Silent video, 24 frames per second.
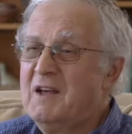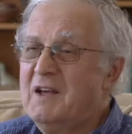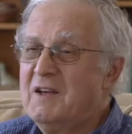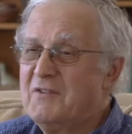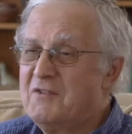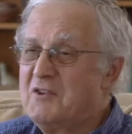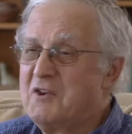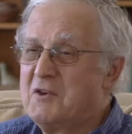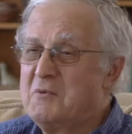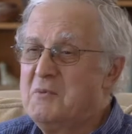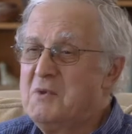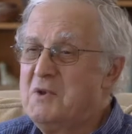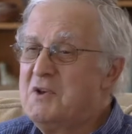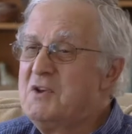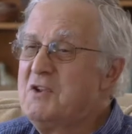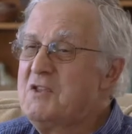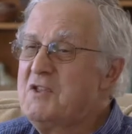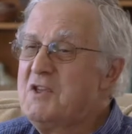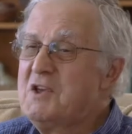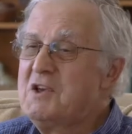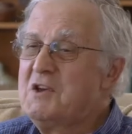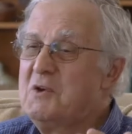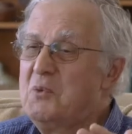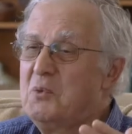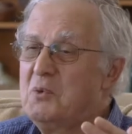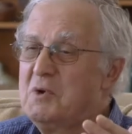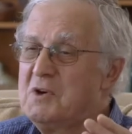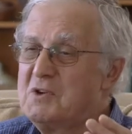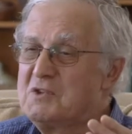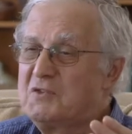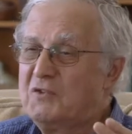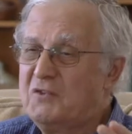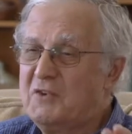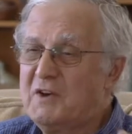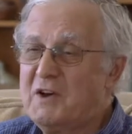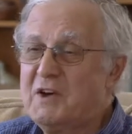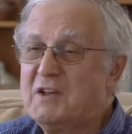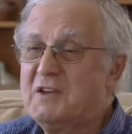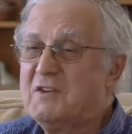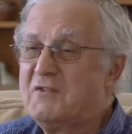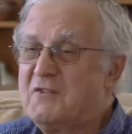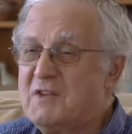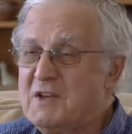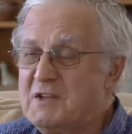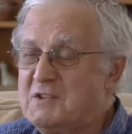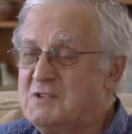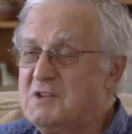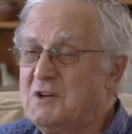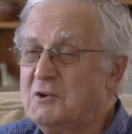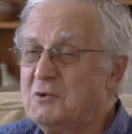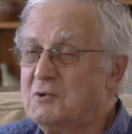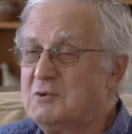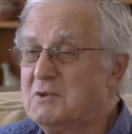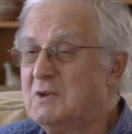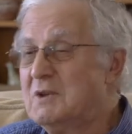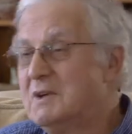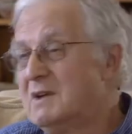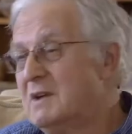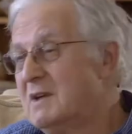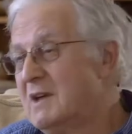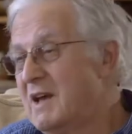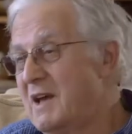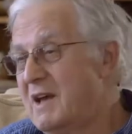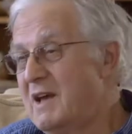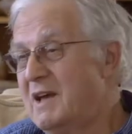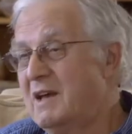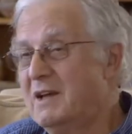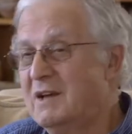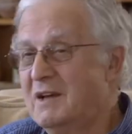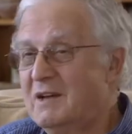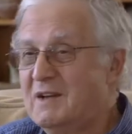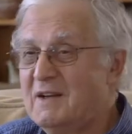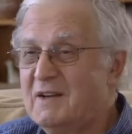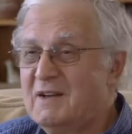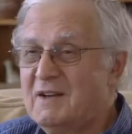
If the community think it works, fine. If they don't, hey,